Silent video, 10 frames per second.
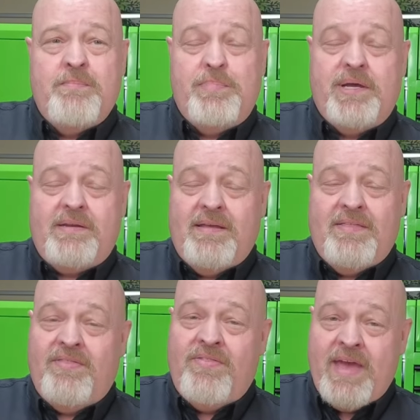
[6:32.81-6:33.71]
but
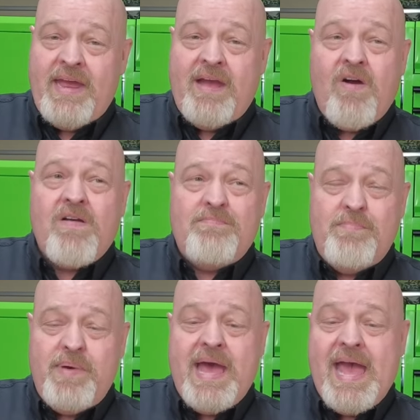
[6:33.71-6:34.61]
they
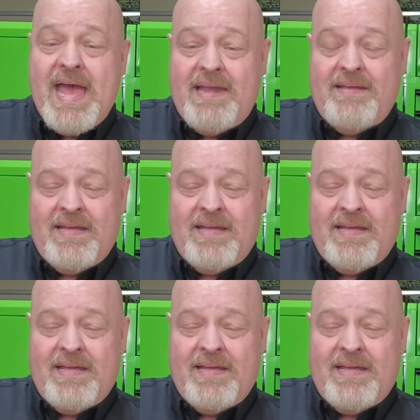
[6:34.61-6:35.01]
aren't bad.